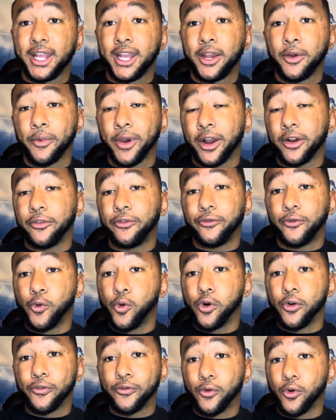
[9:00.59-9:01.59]
He ran a
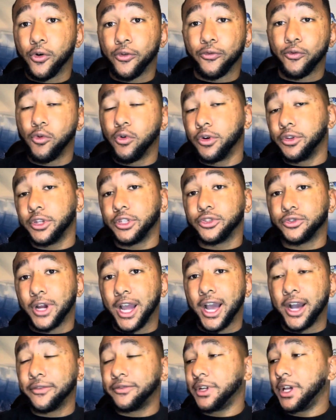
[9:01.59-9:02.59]
4.44 in the
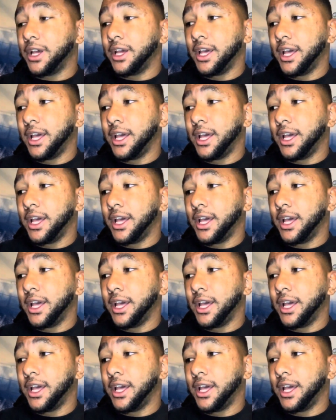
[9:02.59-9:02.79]
draft.